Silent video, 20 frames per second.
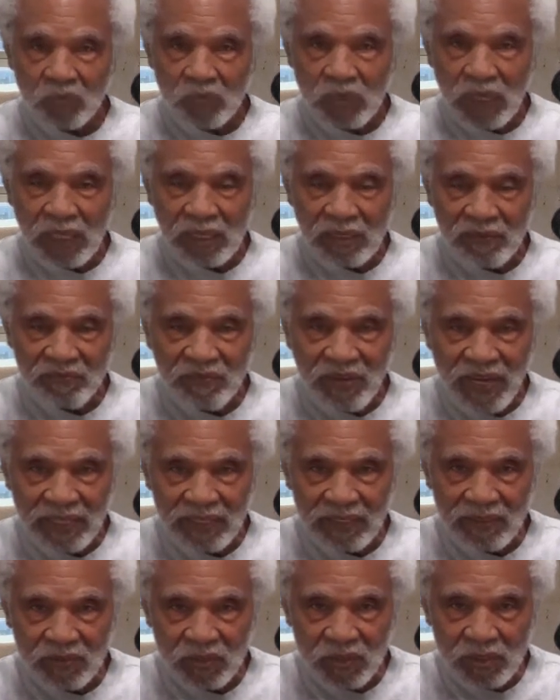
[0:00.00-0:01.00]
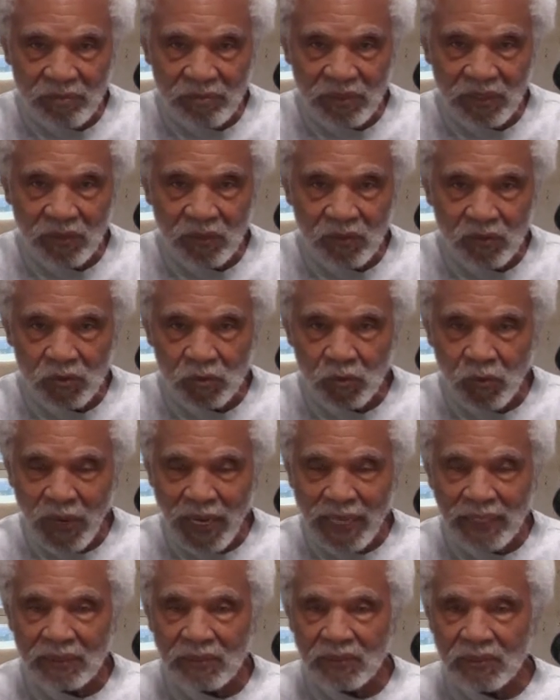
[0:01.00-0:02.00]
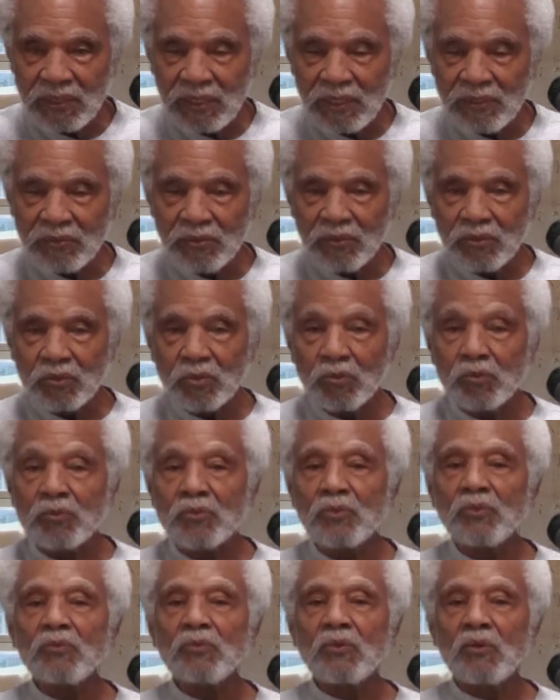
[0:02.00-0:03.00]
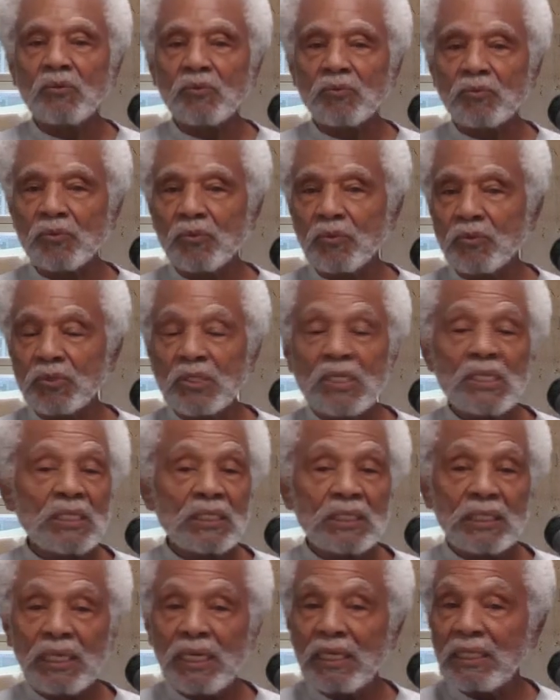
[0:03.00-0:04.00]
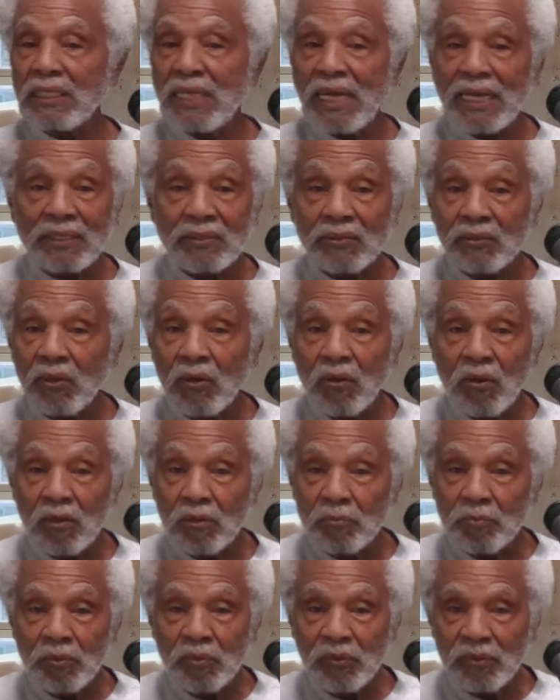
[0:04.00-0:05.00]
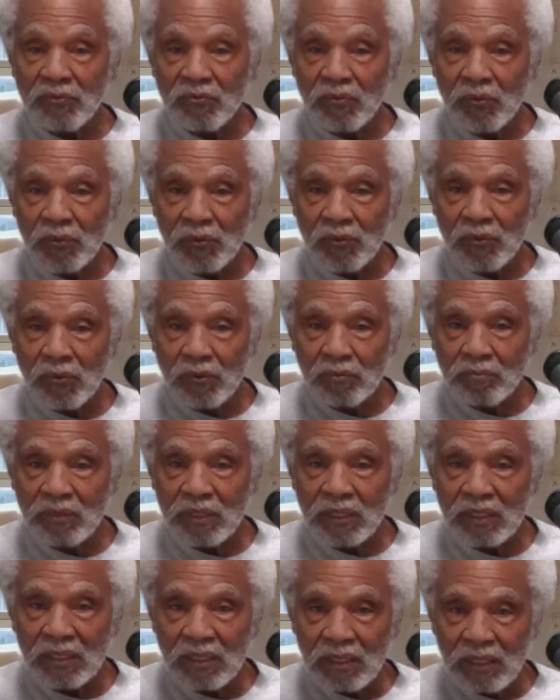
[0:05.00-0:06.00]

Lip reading: and the fact that some of those white senators who do know the rules cannot call a point of order on me,